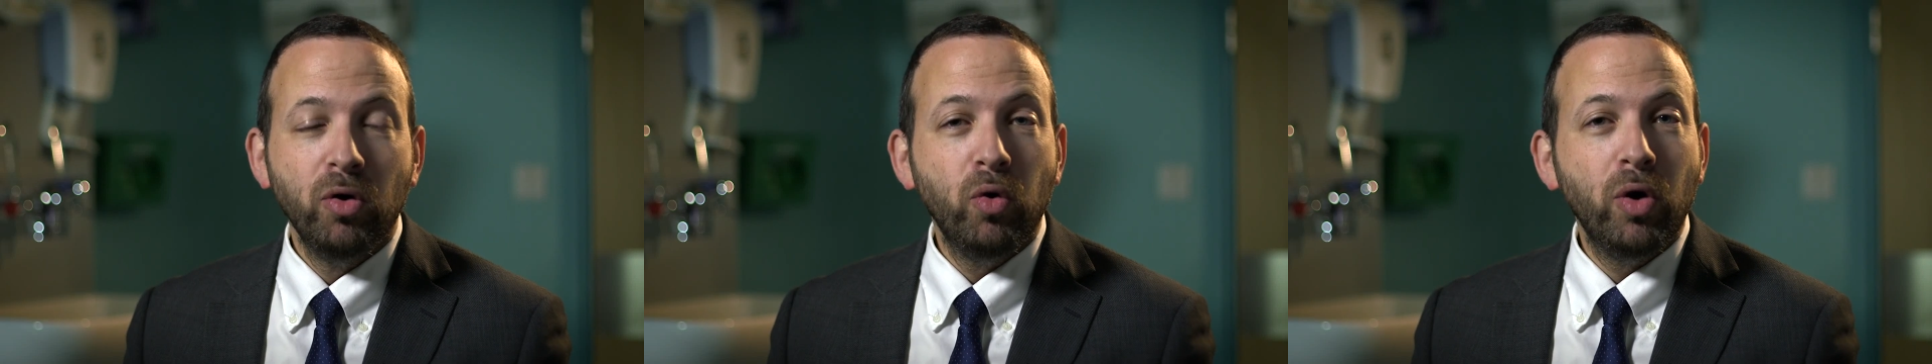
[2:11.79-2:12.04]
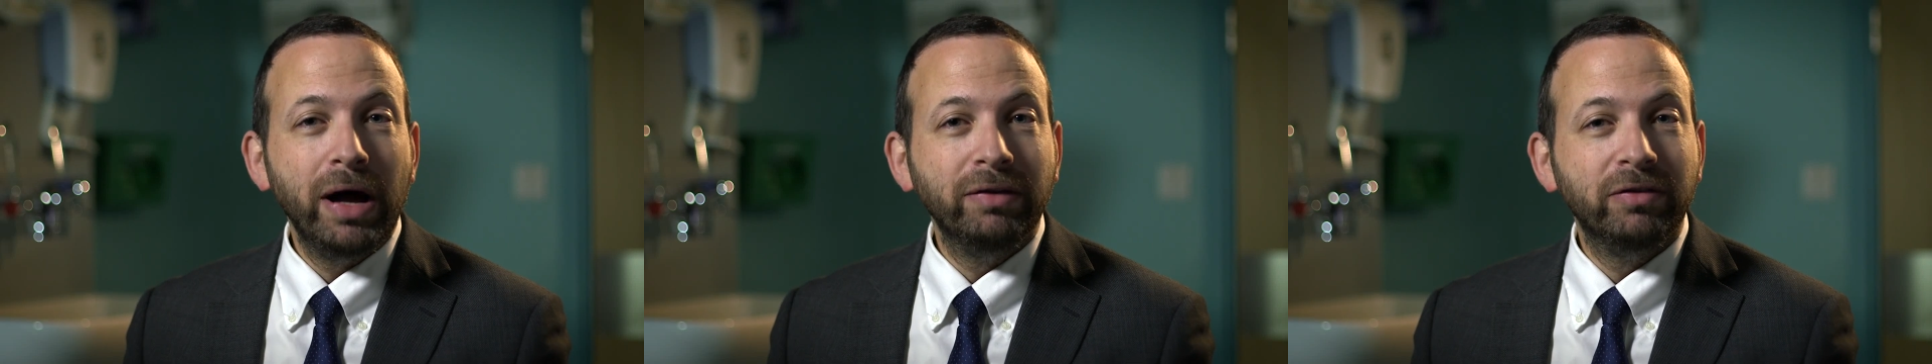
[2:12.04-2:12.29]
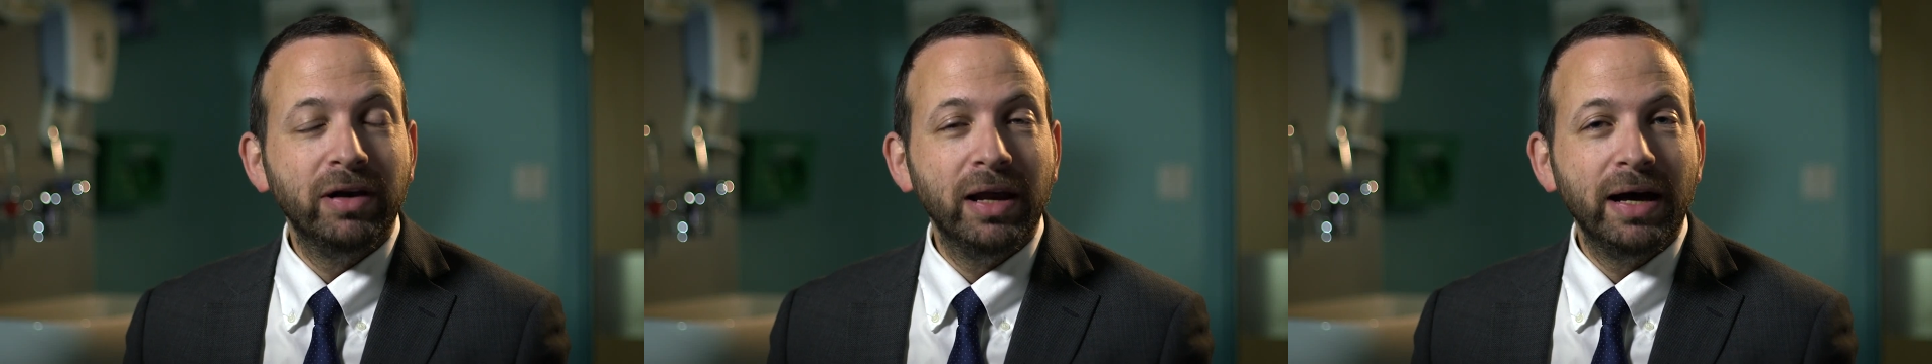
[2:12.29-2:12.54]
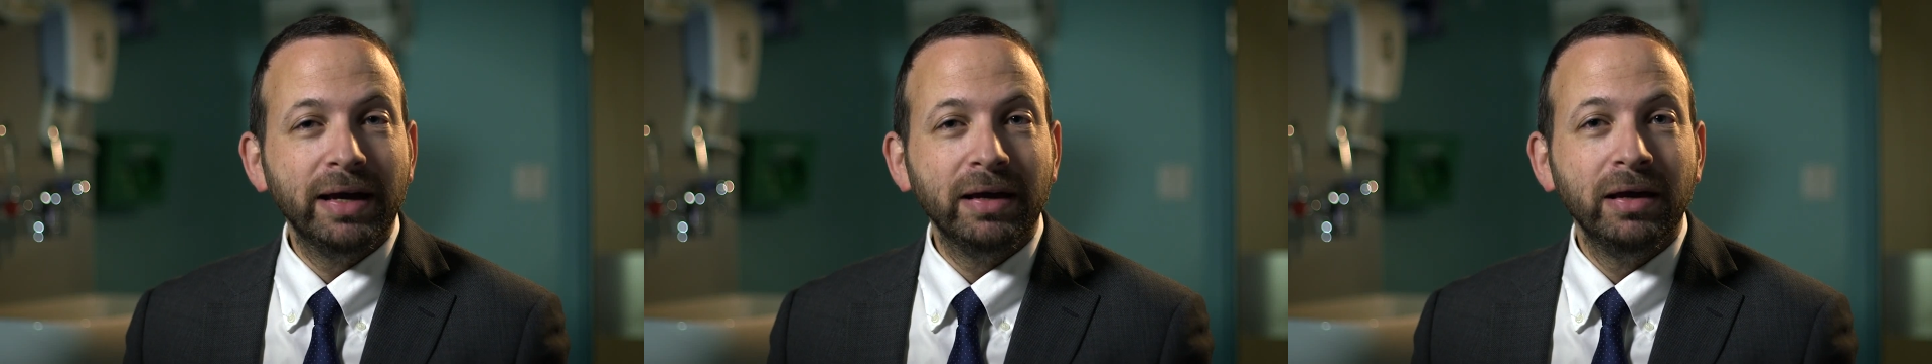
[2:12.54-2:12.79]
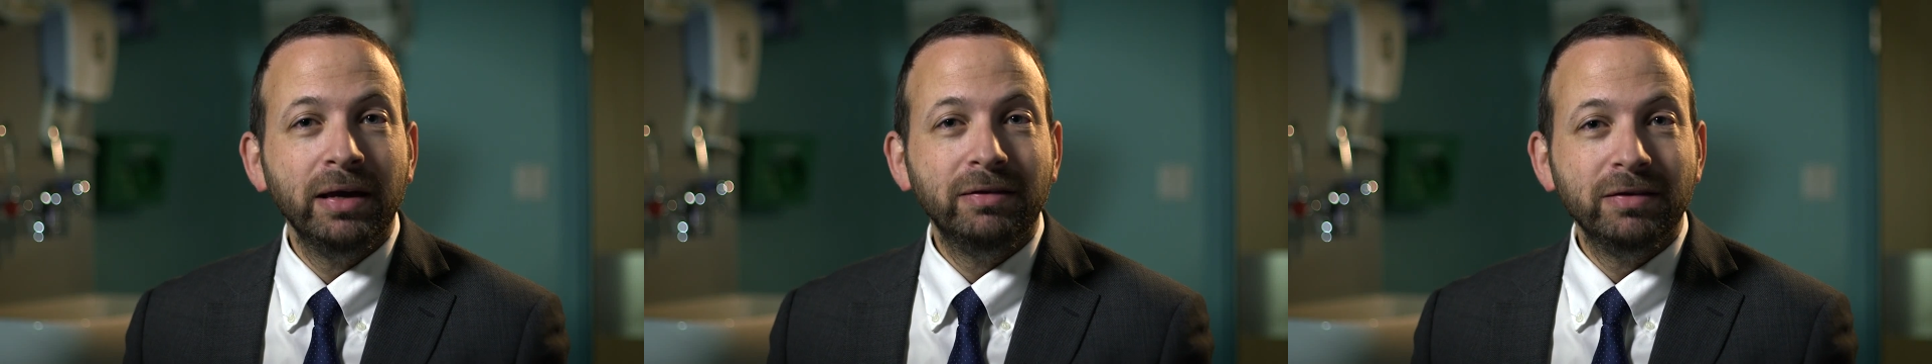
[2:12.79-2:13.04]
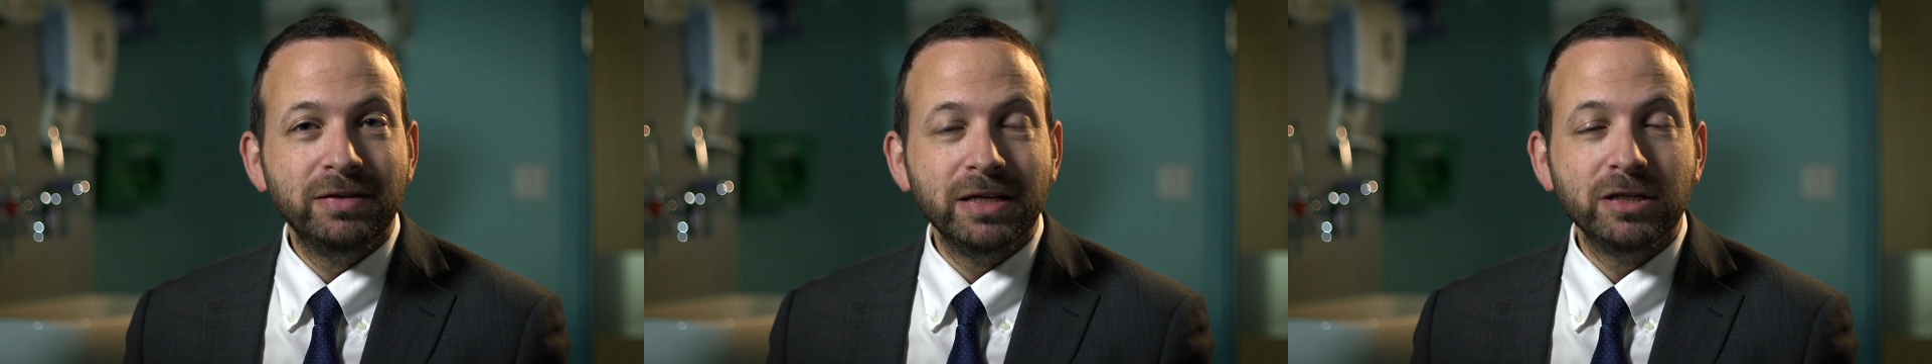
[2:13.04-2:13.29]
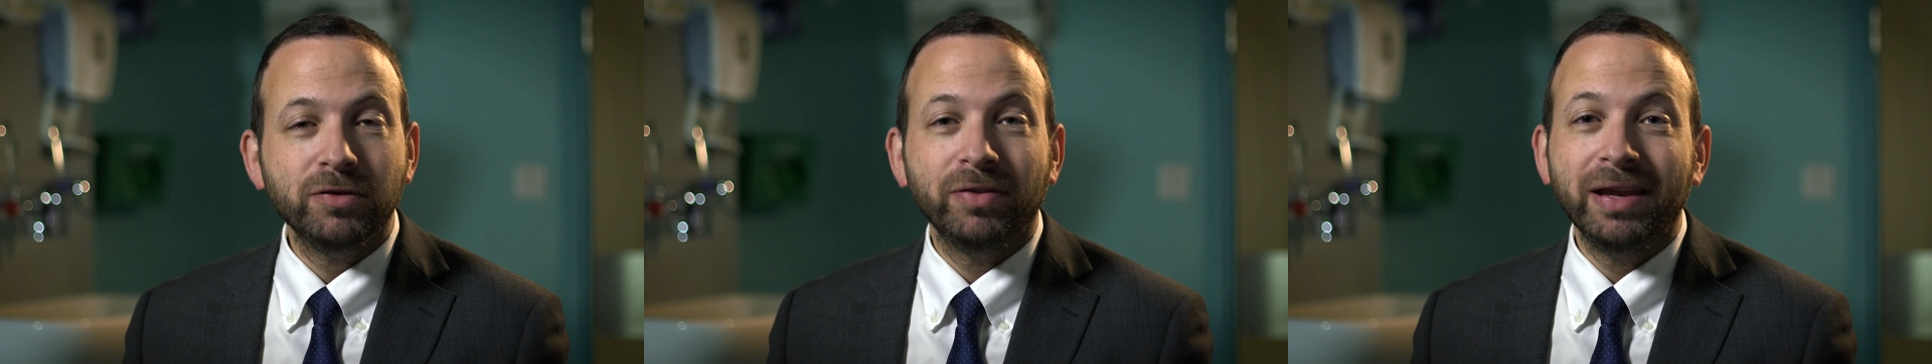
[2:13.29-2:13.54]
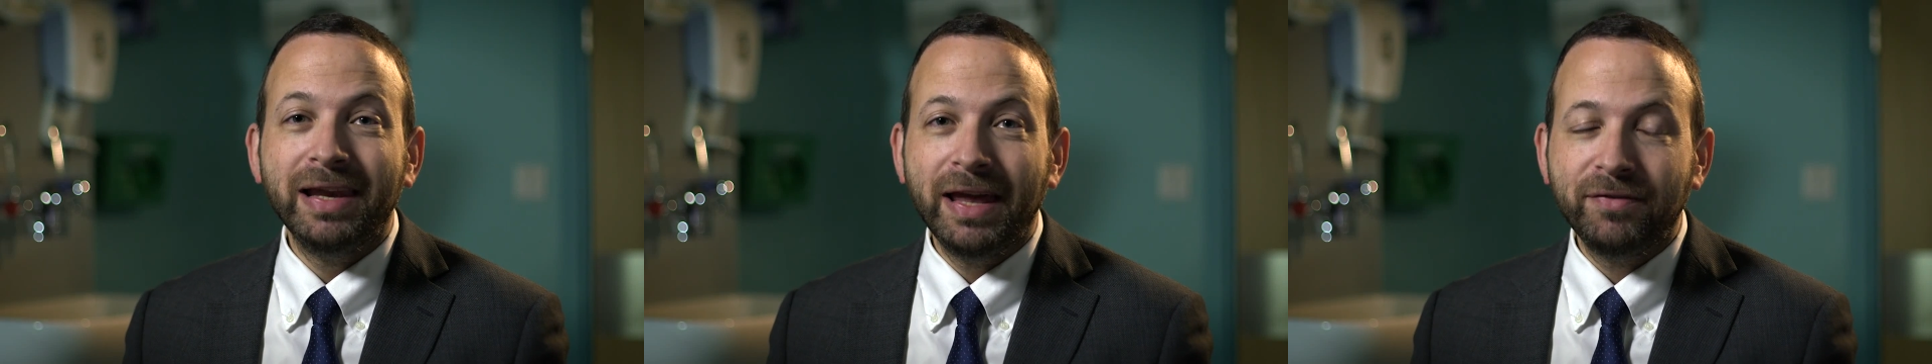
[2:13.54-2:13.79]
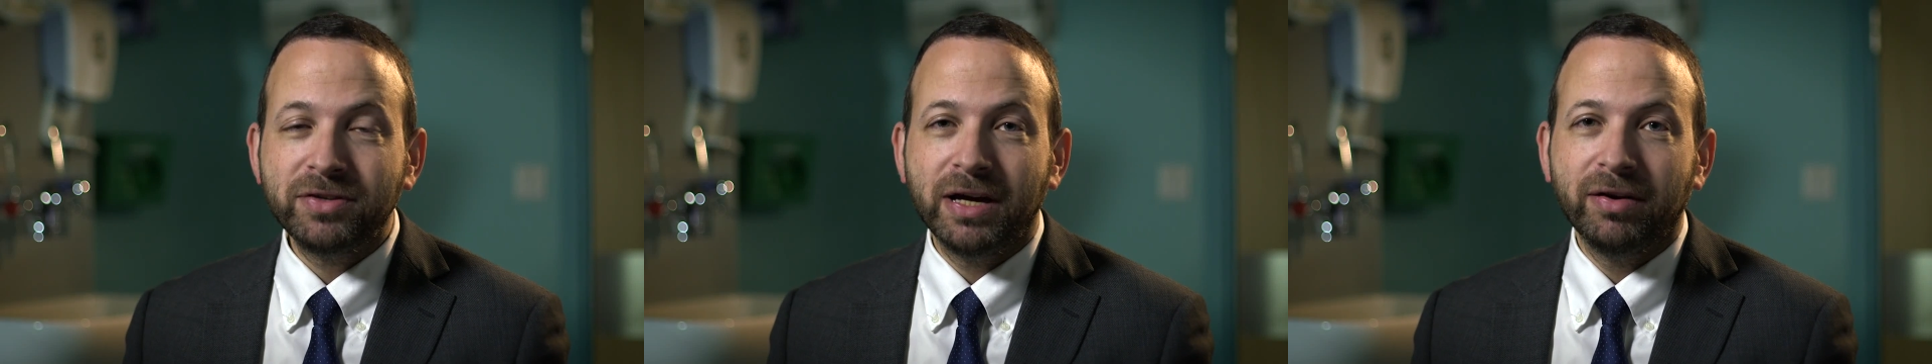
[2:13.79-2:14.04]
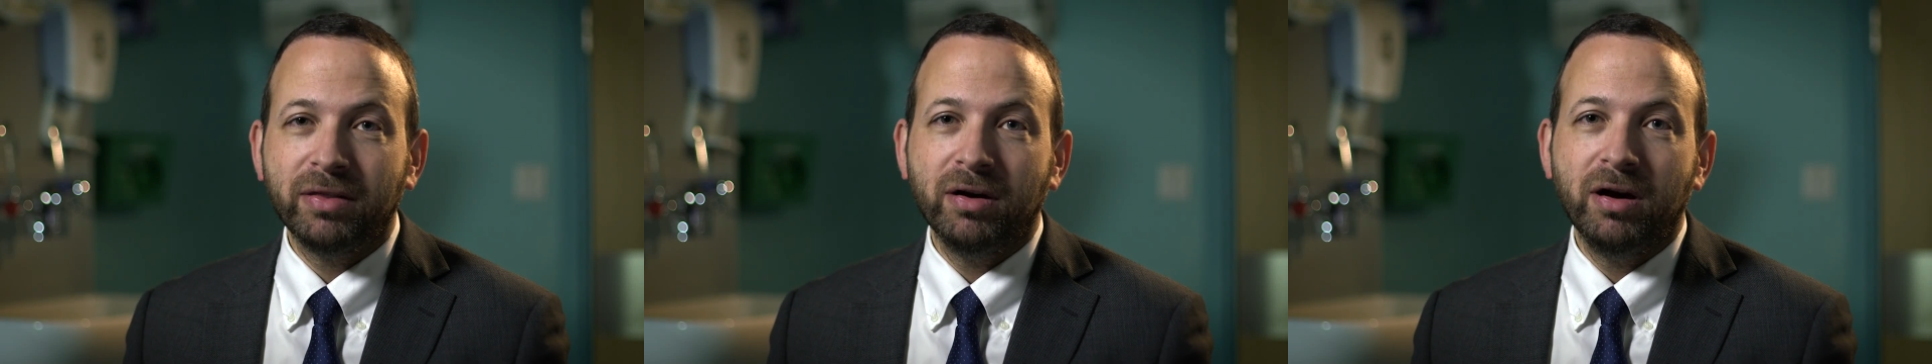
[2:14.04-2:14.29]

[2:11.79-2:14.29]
or underlying disease of the left side of